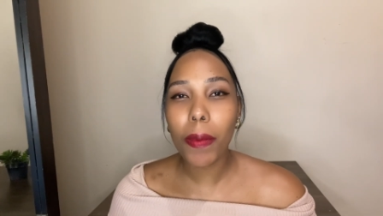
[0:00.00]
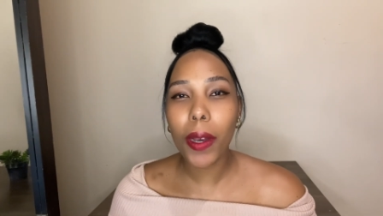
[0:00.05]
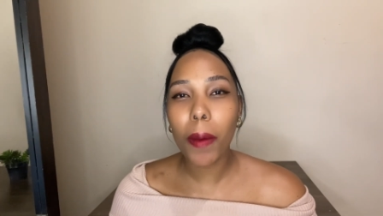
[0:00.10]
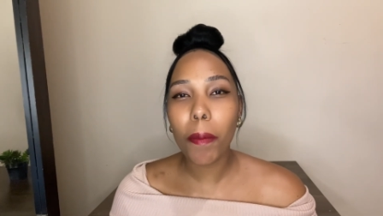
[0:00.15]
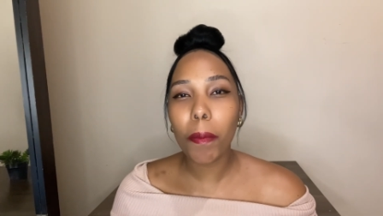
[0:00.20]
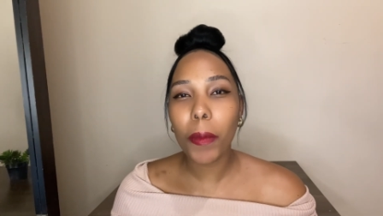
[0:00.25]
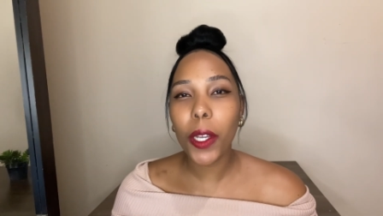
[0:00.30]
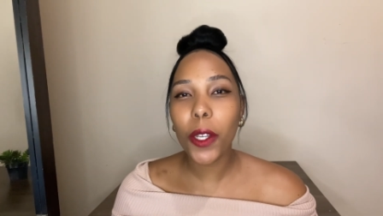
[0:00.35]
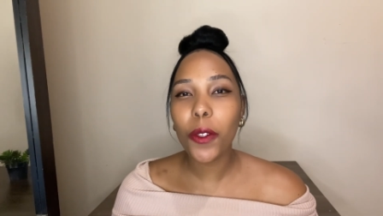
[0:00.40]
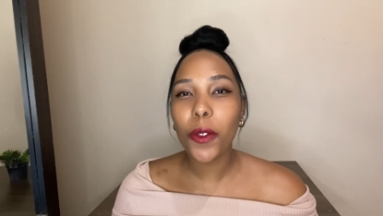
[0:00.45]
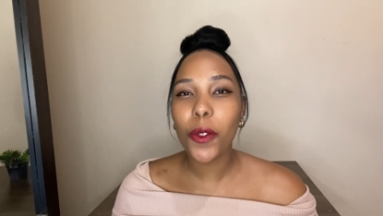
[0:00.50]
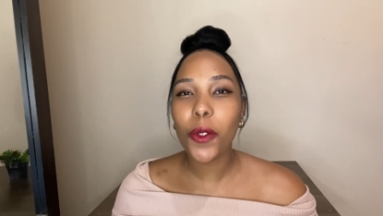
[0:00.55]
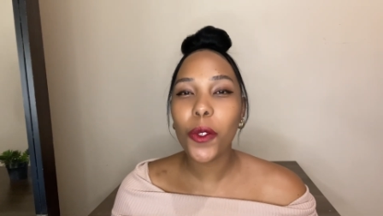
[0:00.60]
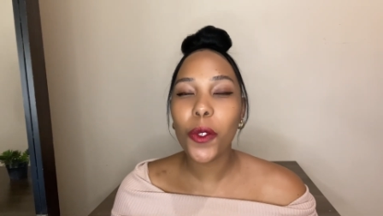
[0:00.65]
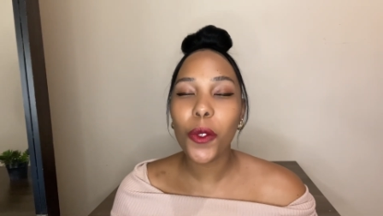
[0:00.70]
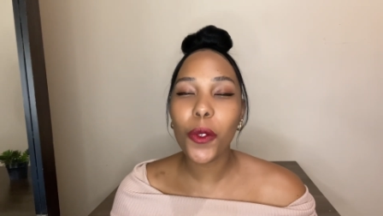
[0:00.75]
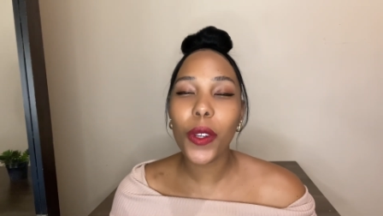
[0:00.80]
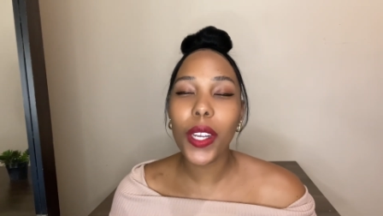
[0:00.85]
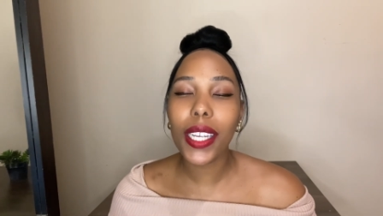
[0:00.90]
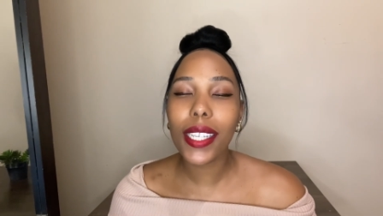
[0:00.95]
May you
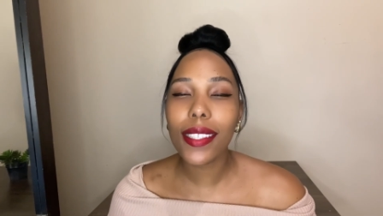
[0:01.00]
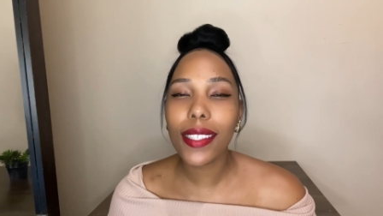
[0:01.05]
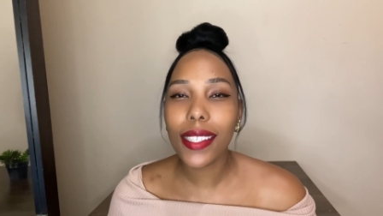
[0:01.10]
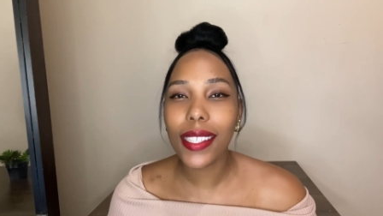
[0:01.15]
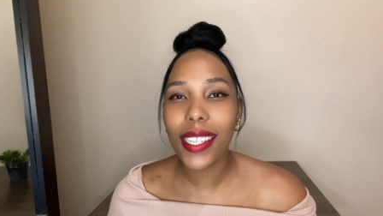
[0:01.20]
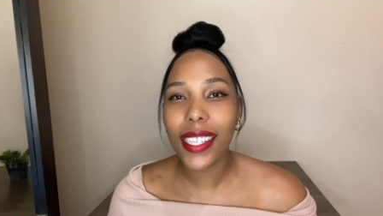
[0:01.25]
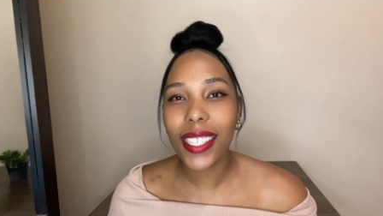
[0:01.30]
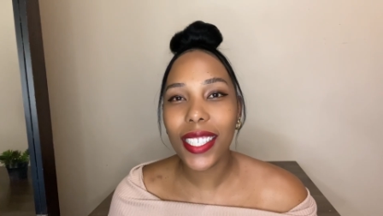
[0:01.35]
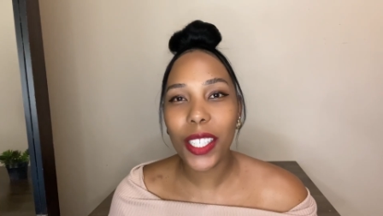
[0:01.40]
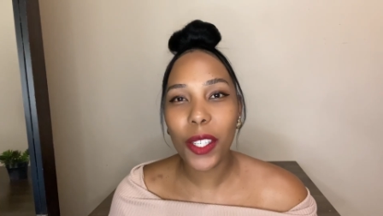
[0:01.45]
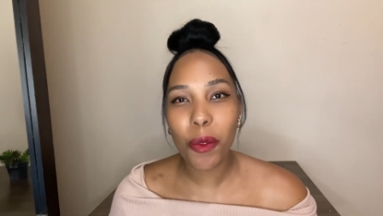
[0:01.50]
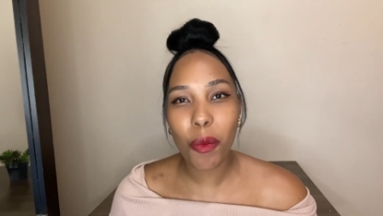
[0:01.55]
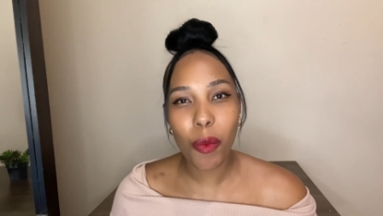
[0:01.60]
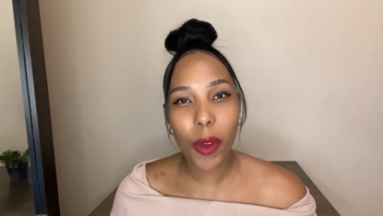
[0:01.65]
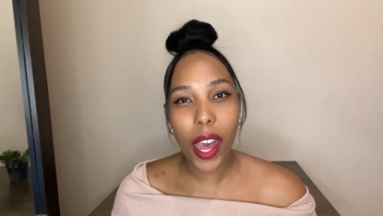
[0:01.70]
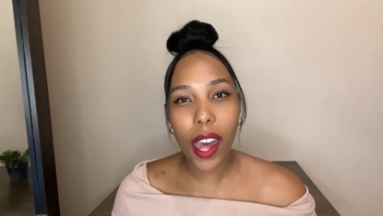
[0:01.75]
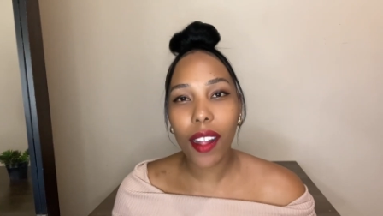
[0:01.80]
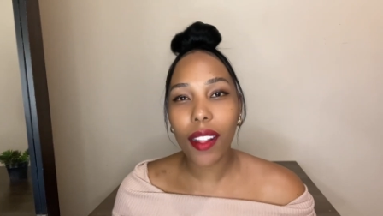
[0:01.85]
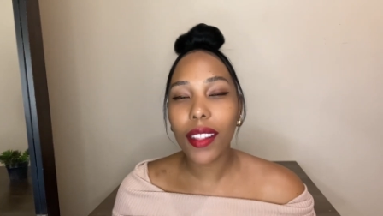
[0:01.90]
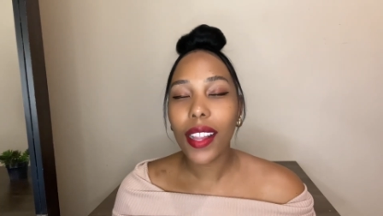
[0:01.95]
do exceedingly
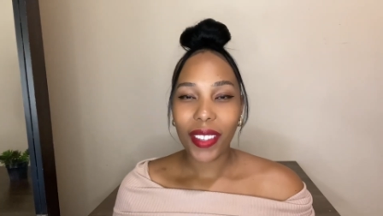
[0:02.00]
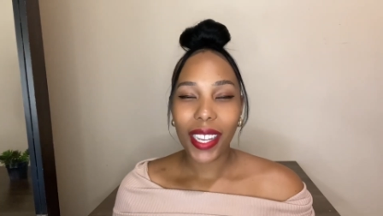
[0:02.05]
well.